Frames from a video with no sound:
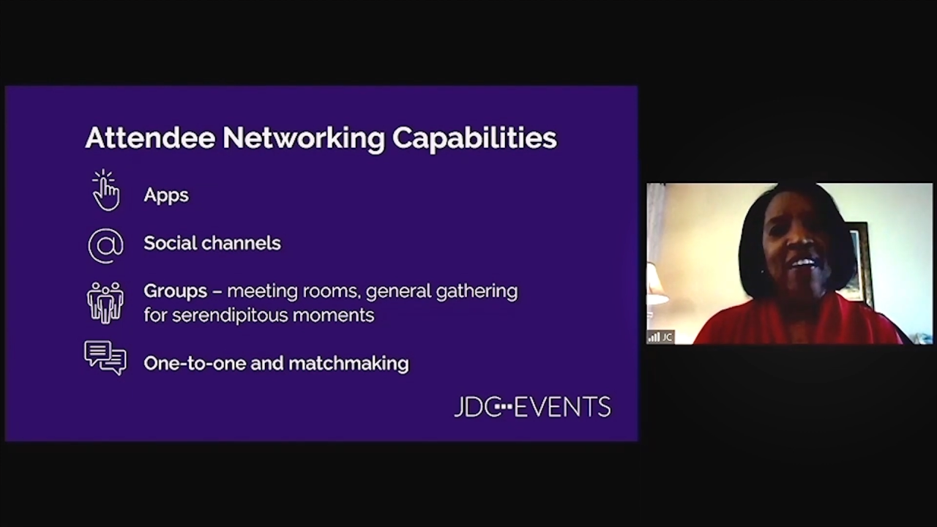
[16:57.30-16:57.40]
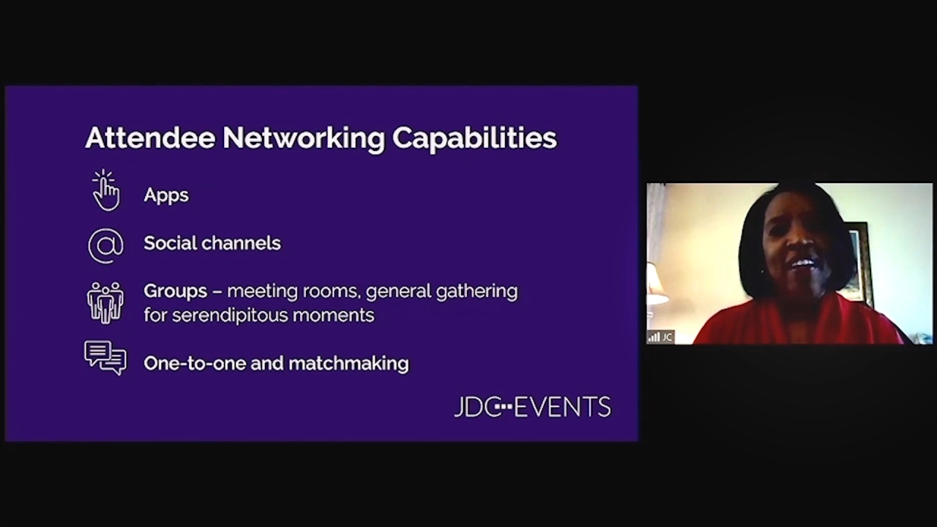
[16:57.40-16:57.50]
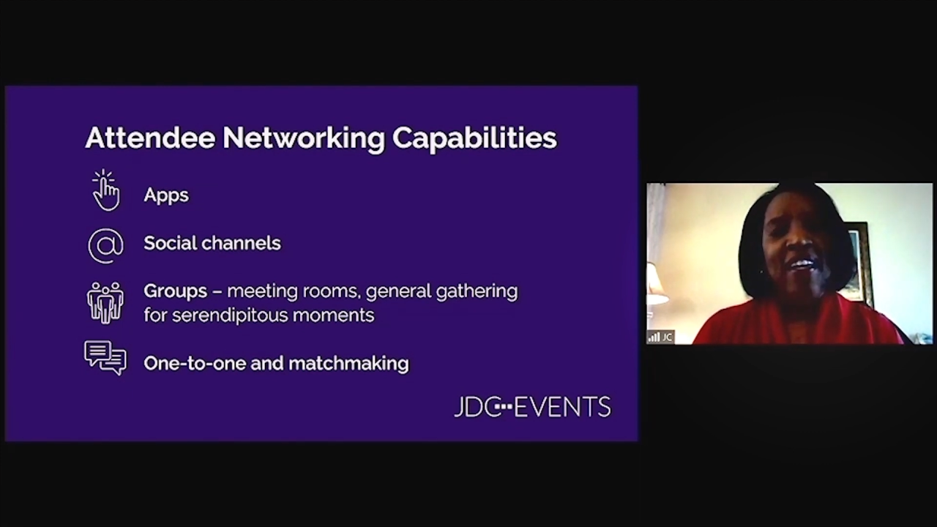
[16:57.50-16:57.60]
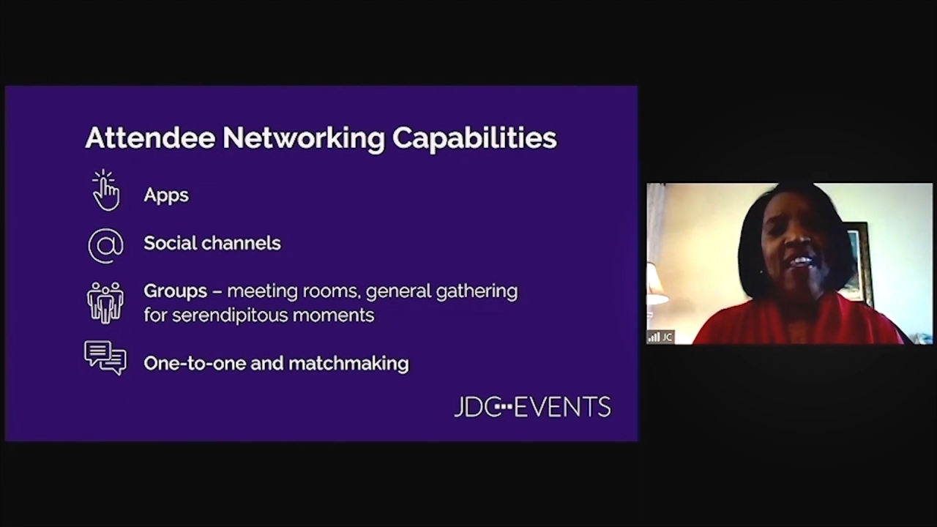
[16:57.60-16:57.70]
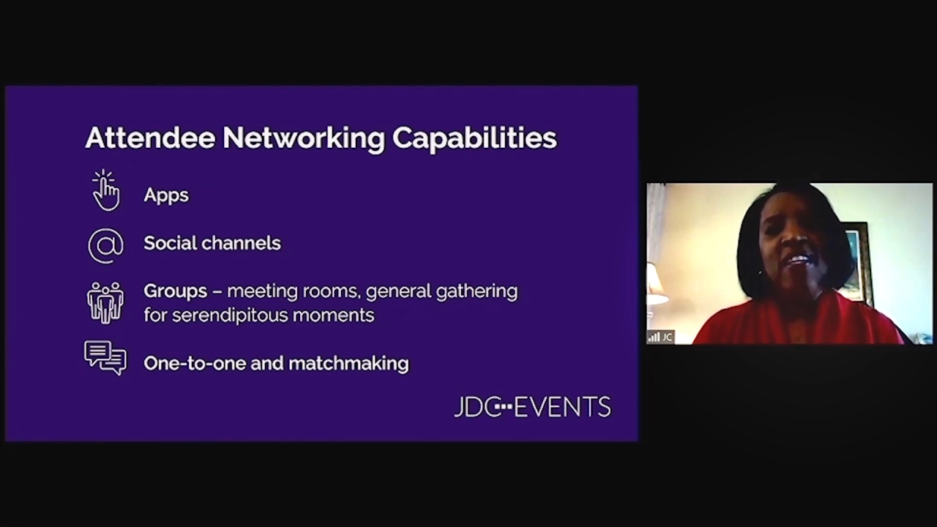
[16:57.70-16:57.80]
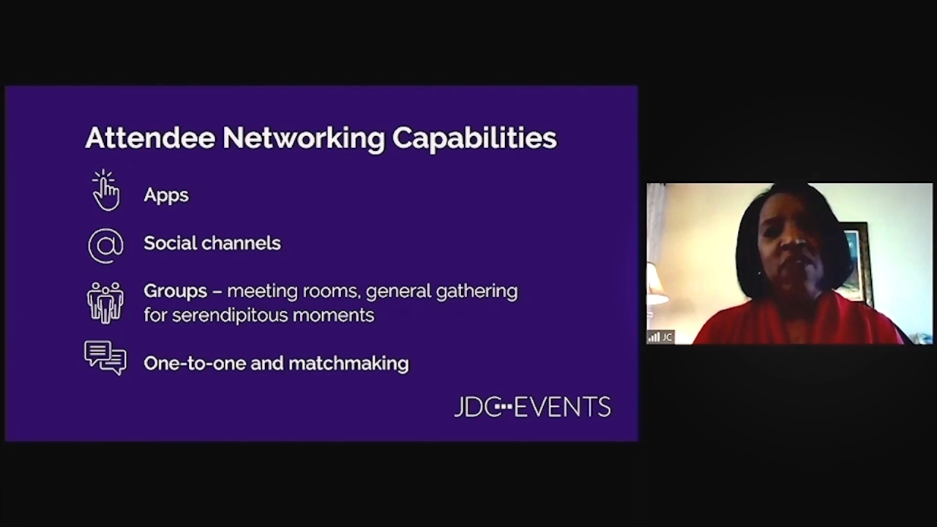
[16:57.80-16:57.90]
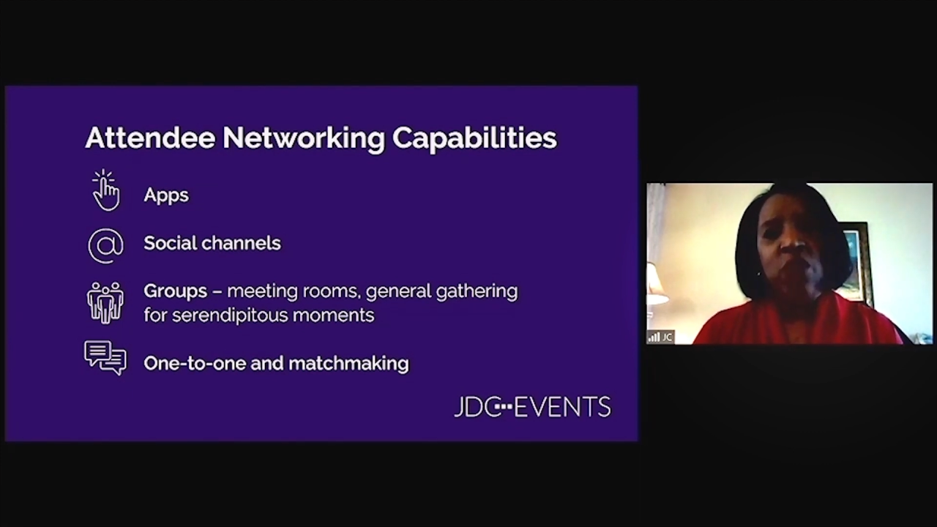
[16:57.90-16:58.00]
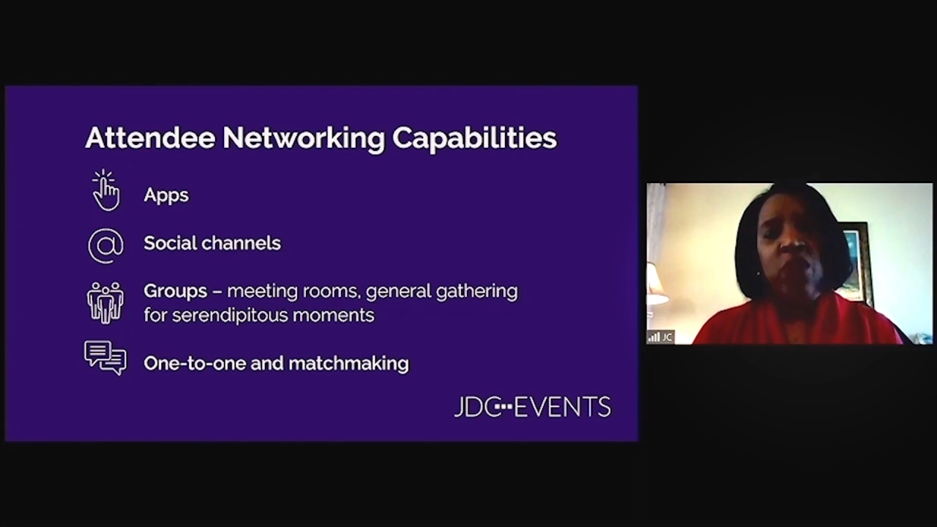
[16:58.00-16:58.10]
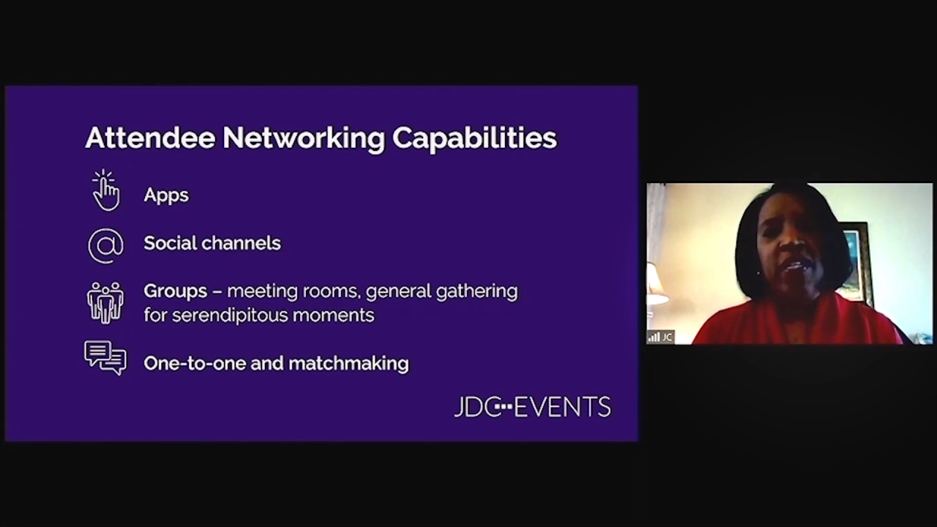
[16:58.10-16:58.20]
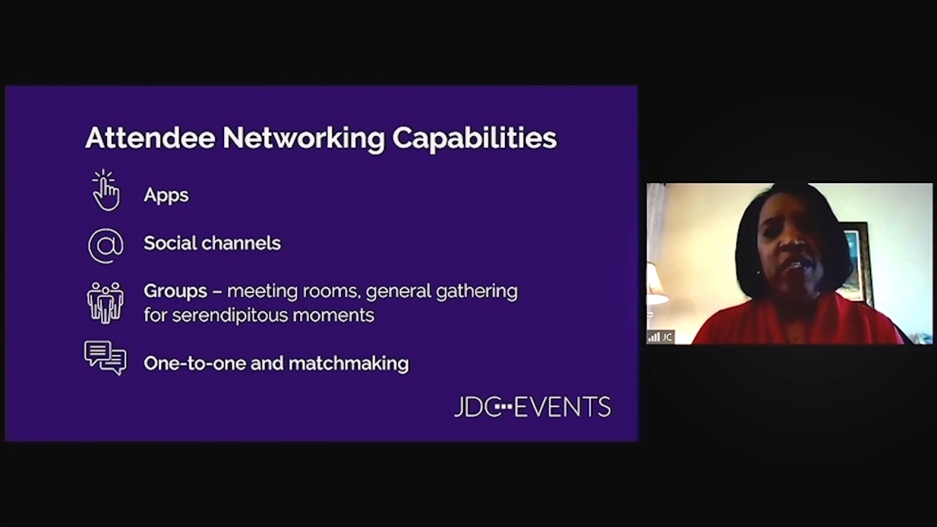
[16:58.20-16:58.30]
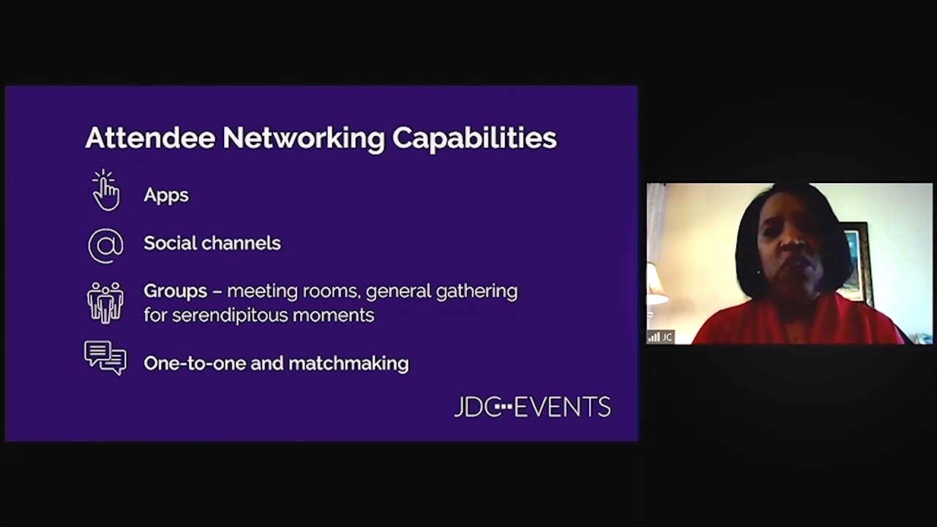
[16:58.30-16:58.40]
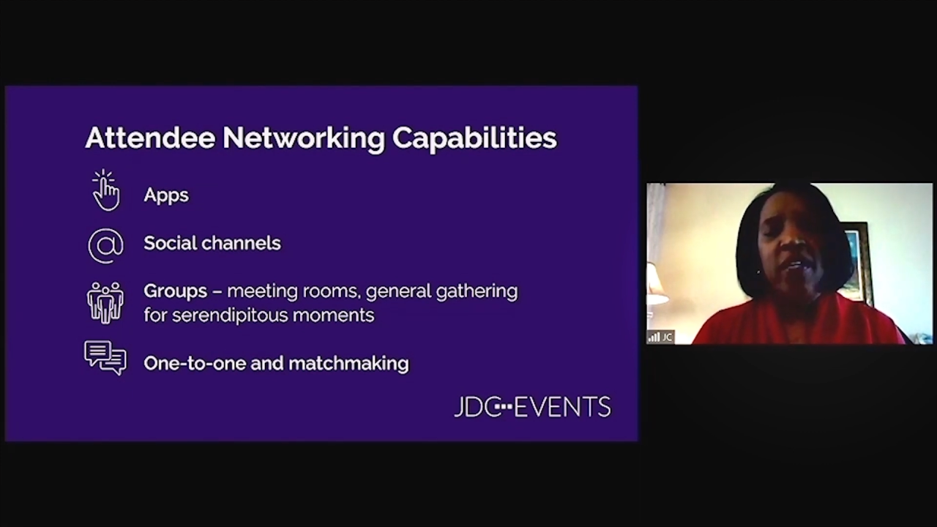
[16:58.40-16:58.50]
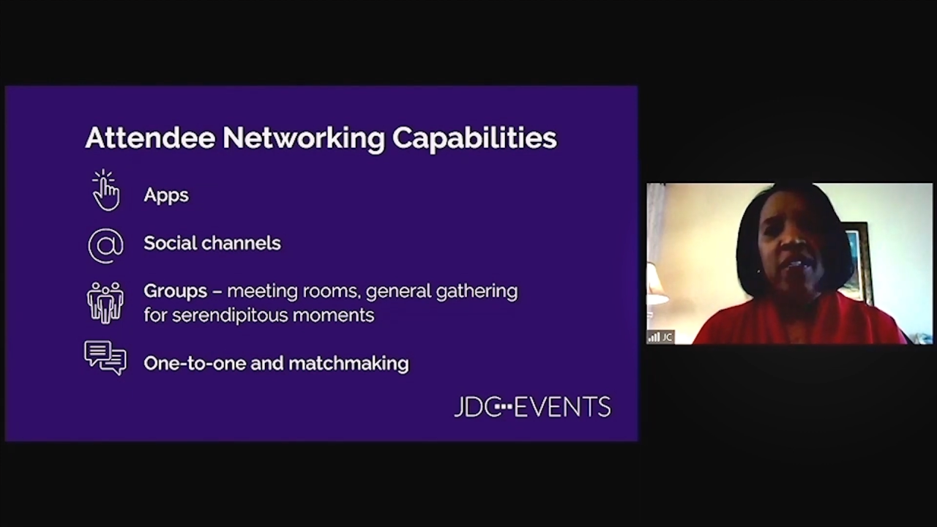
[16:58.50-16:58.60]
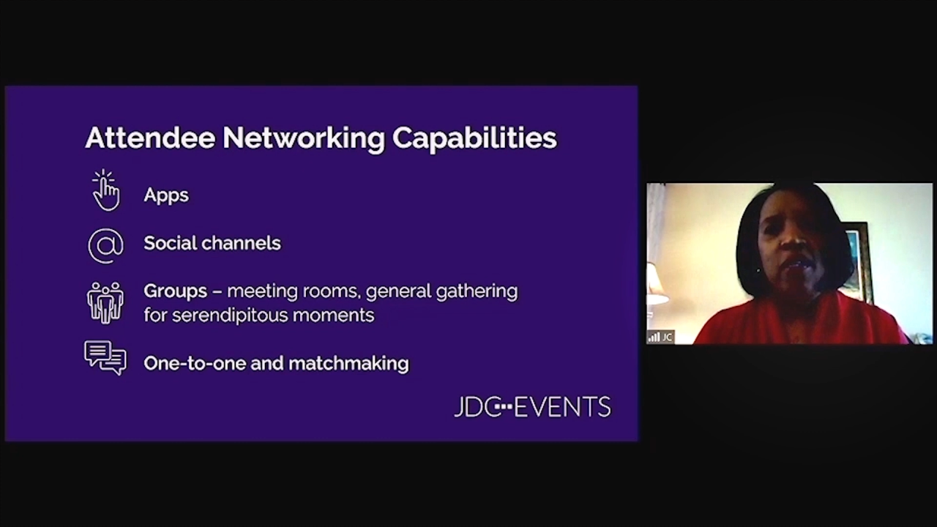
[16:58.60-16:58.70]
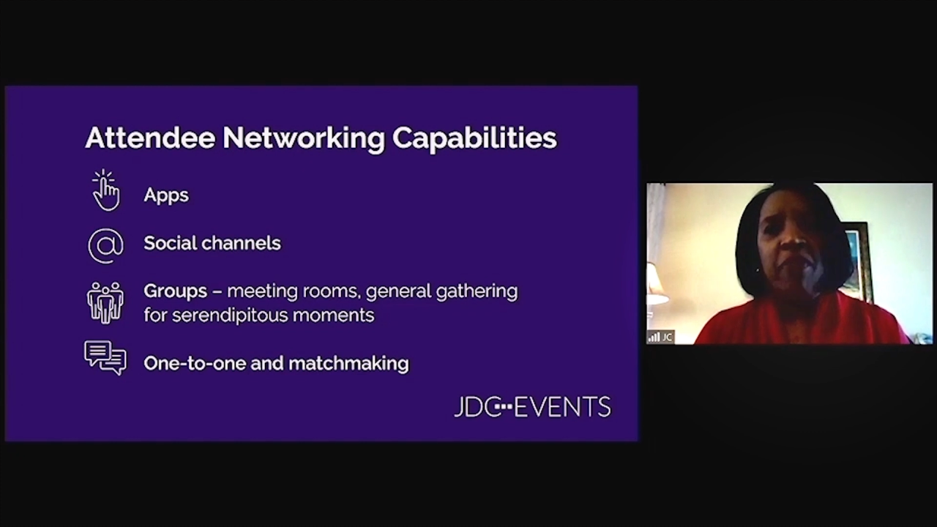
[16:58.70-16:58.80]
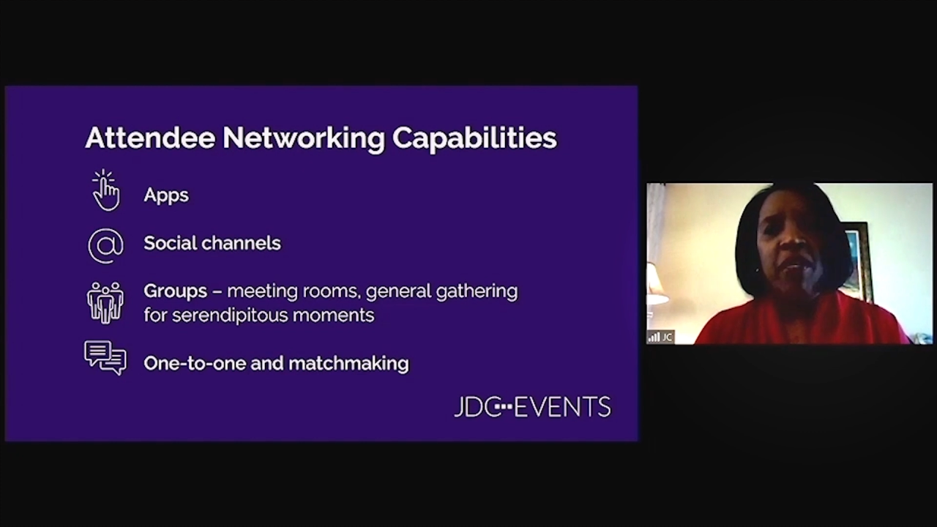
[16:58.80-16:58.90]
And then, of course, I talked a little bit